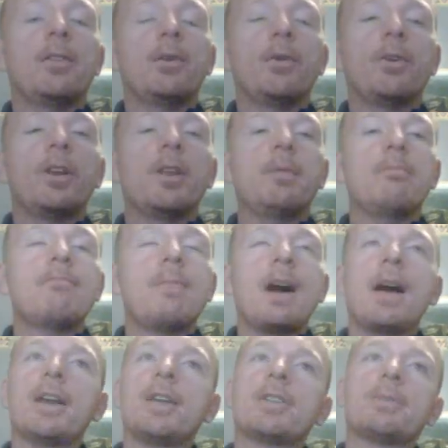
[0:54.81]
The only
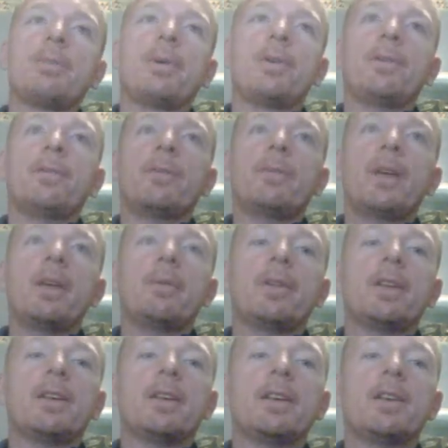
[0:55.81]
minus point for me
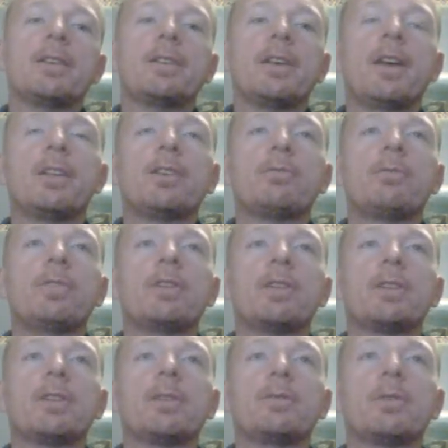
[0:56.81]
with it is it's
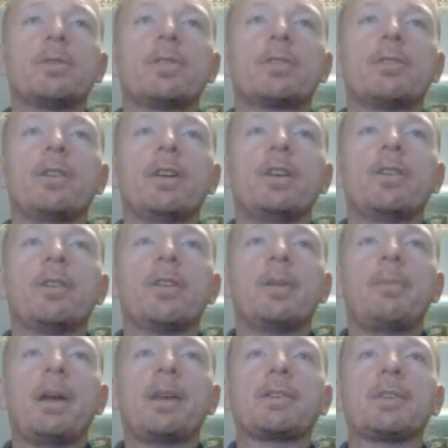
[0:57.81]
resistive touchscreen,
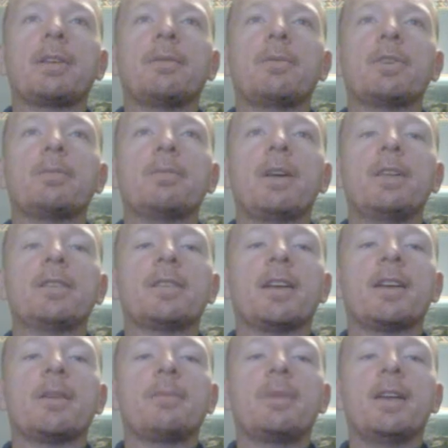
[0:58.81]
not capacitive, which
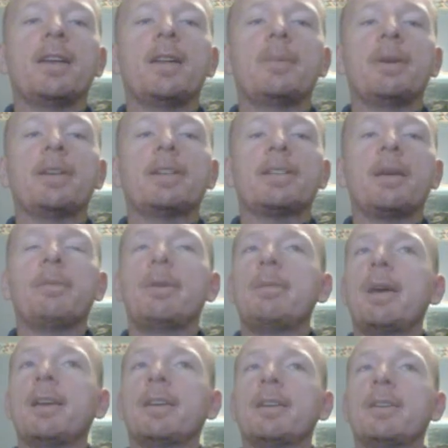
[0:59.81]
means it can be a little bit
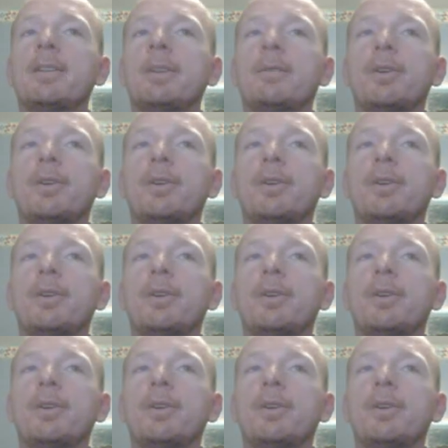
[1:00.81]
temperamental.